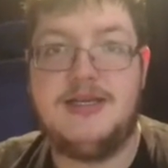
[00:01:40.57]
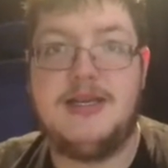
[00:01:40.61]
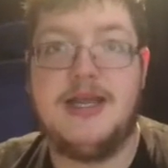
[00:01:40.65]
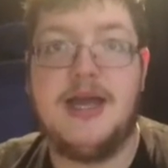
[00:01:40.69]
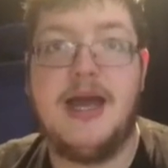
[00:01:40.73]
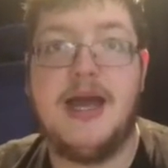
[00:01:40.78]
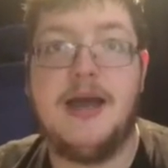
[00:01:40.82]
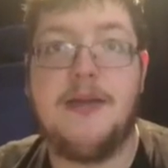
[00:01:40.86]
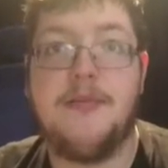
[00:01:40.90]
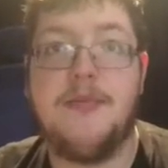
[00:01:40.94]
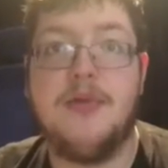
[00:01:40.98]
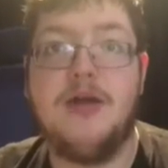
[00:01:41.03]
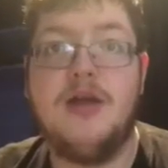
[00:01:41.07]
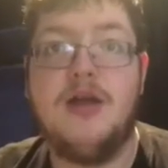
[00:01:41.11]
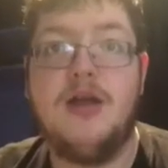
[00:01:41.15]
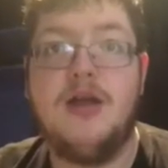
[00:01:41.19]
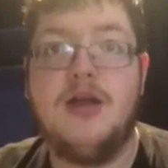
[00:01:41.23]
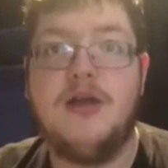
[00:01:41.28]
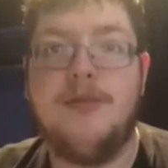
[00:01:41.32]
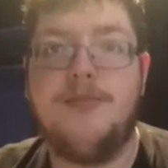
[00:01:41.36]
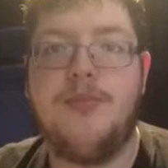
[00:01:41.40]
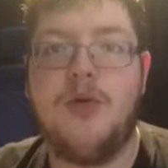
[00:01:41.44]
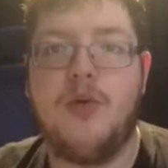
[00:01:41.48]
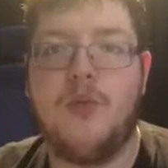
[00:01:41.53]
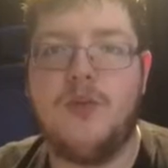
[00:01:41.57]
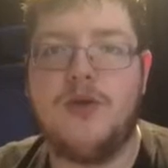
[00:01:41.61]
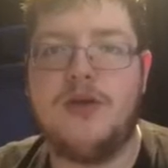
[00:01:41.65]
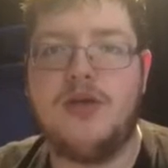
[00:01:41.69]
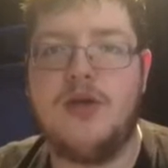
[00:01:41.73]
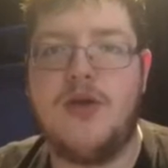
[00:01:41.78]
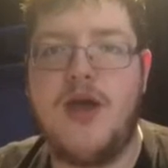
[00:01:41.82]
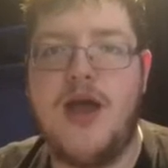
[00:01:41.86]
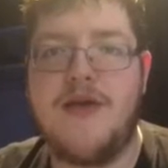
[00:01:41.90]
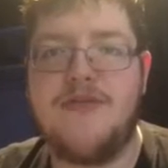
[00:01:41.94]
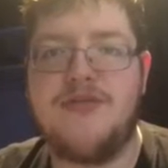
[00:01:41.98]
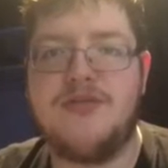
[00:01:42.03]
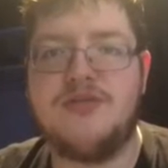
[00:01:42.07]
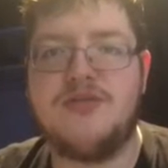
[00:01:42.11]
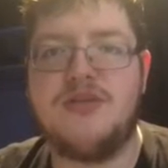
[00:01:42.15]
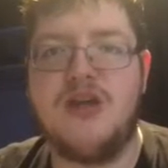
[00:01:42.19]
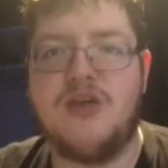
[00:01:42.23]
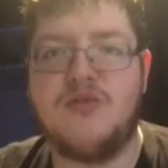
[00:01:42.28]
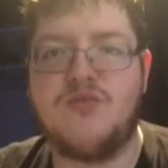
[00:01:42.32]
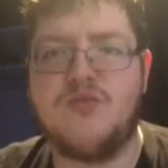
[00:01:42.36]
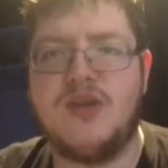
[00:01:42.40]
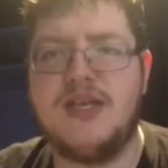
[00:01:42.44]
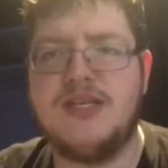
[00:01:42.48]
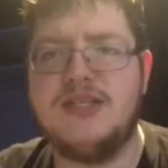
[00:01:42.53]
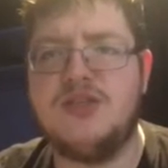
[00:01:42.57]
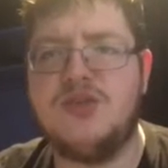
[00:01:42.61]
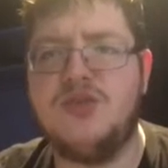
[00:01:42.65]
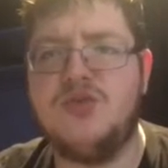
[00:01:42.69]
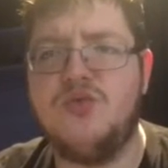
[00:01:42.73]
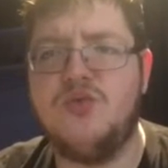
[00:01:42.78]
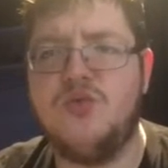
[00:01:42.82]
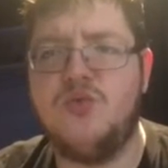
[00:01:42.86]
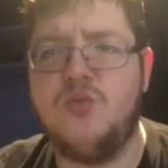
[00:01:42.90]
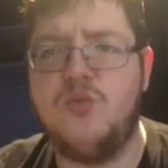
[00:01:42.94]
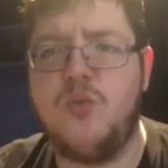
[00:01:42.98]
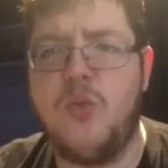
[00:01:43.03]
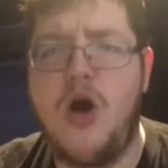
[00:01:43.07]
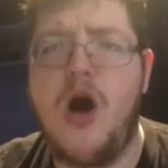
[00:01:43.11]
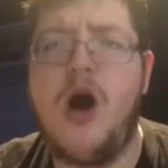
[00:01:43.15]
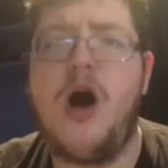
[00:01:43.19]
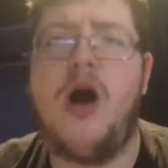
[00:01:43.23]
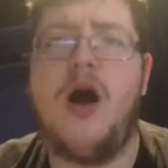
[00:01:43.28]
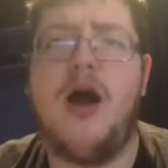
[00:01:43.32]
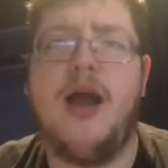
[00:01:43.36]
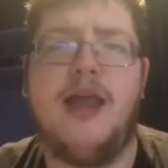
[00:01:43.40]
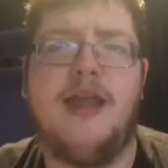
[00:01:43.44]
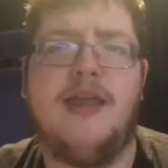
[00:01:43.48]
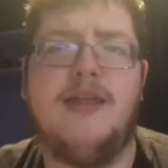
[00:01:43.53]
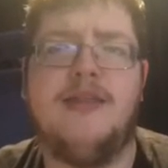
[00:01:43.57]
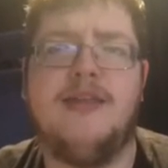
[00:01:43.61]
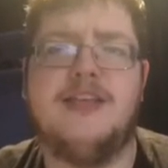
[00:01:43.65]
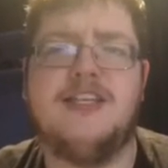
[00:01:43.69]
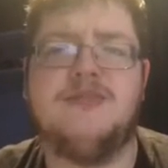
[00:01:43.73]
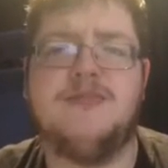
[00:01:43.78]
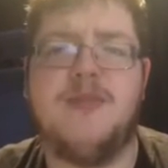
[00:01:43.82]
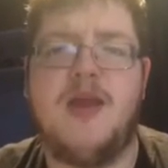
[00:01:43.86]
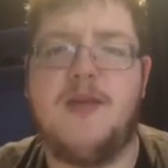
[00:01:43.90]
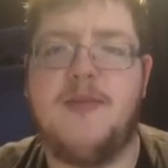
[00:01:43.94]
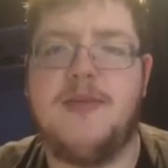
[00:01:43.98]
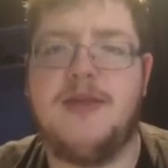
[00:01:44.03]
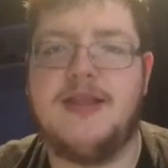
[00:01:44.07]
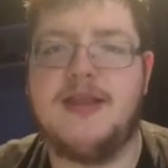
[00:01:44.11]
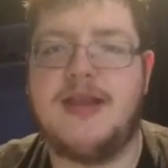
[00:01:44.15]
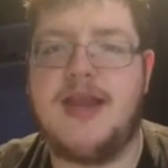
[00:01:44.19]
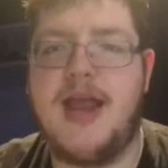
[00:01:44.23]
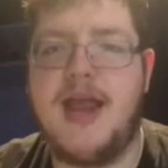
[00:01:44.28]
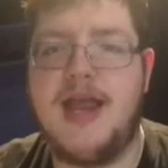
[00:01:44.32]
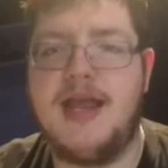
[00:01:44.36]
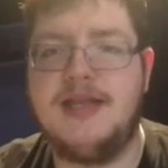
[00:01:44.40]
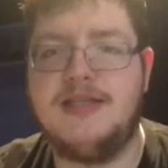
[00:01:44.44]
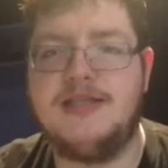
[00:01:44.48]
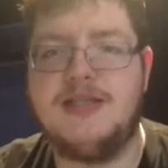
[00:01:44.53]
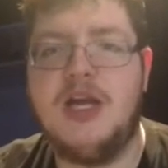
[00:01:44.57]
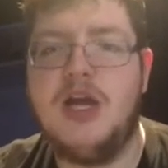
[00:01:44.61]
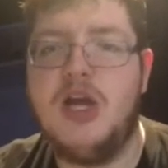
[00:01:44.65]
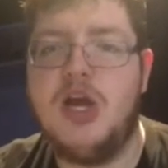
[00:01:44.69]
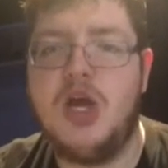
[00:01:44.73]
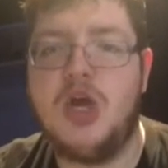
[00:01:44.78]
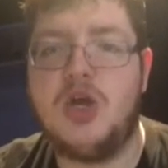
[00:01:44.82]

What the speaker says: Damn. But we do have a reason why this may be the case.